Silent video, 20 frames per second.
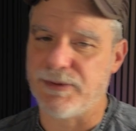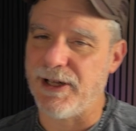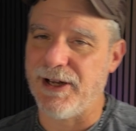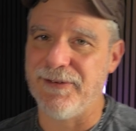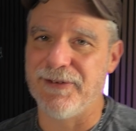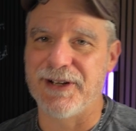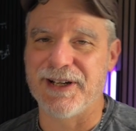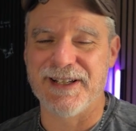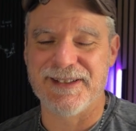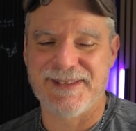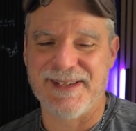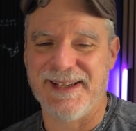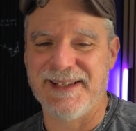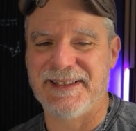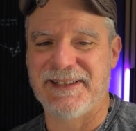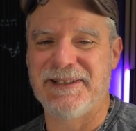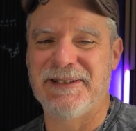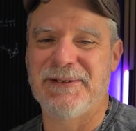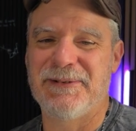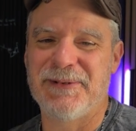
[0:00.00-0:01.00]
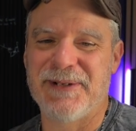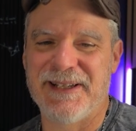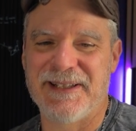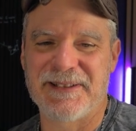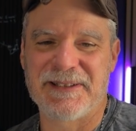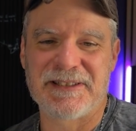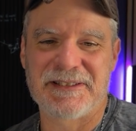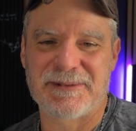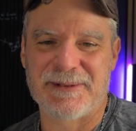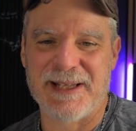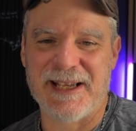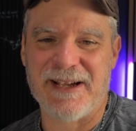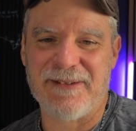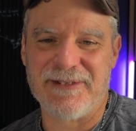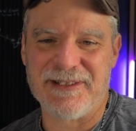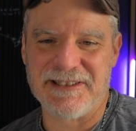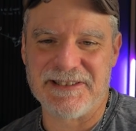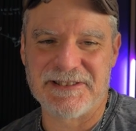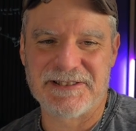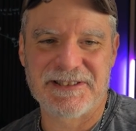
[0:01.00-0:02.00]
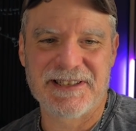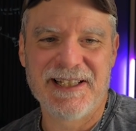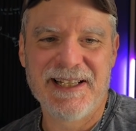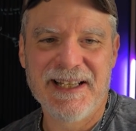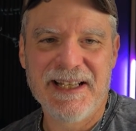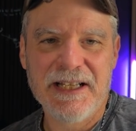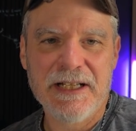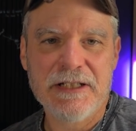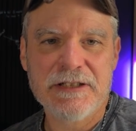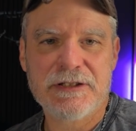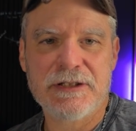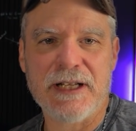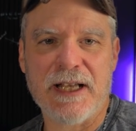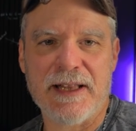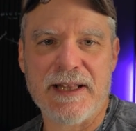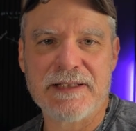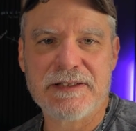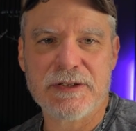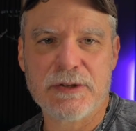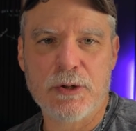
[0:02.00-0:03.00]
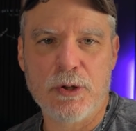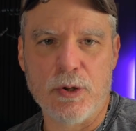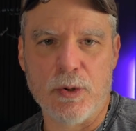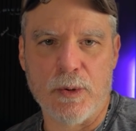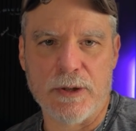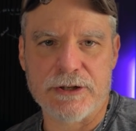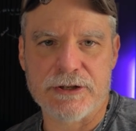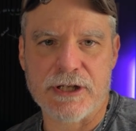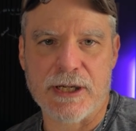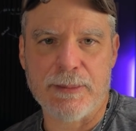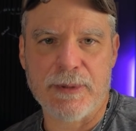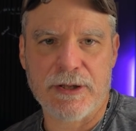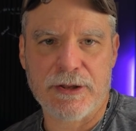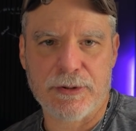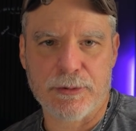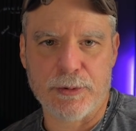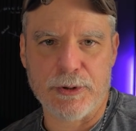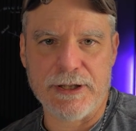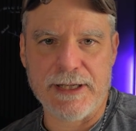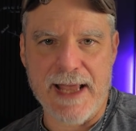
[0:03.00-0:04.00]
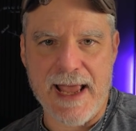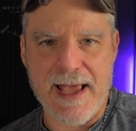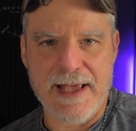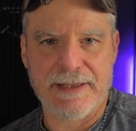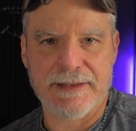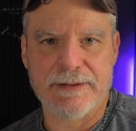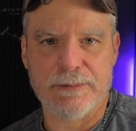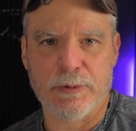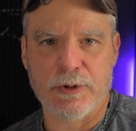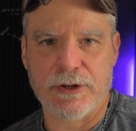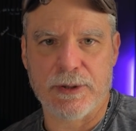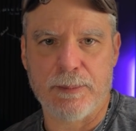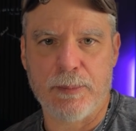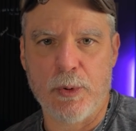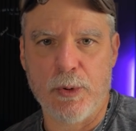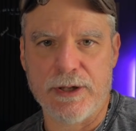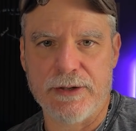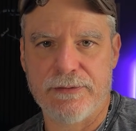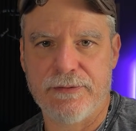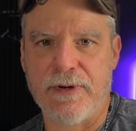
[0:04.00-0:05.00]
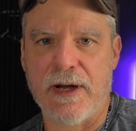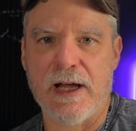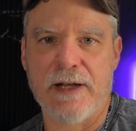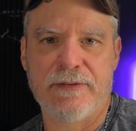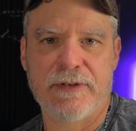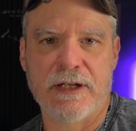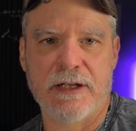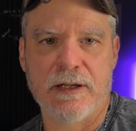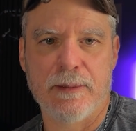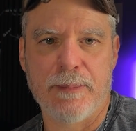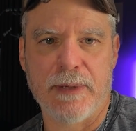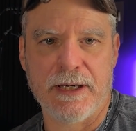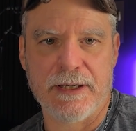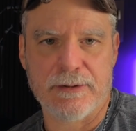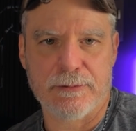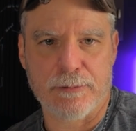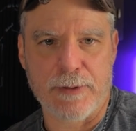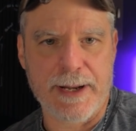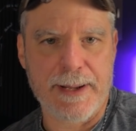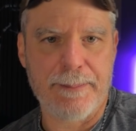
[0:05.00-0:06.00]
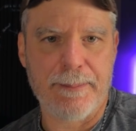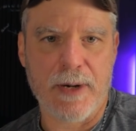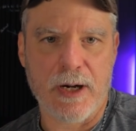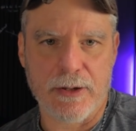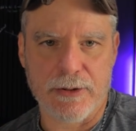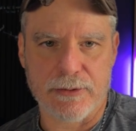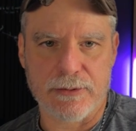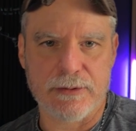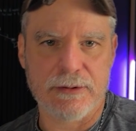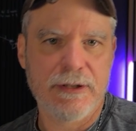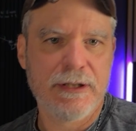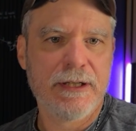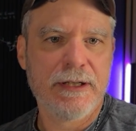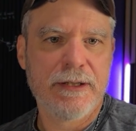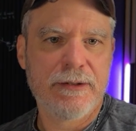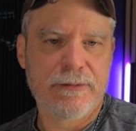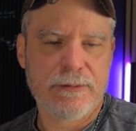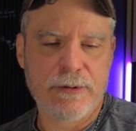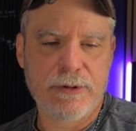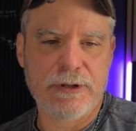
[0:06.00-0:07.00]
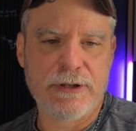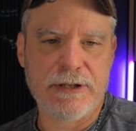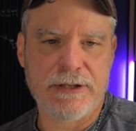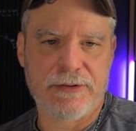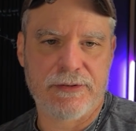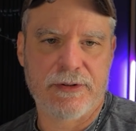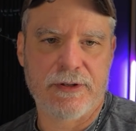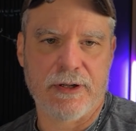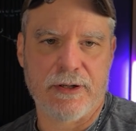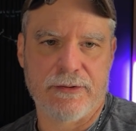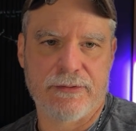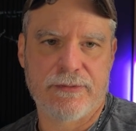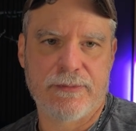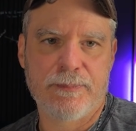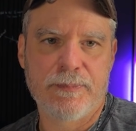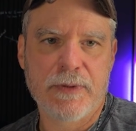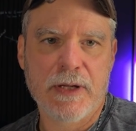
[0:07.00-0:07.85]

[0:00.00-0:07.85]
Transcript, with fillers: they ever get taken away, at least we have these. So yeah, that's a cool one. Gemma 3N with a 0.5 gigabyte RAM model. Really neat stuff.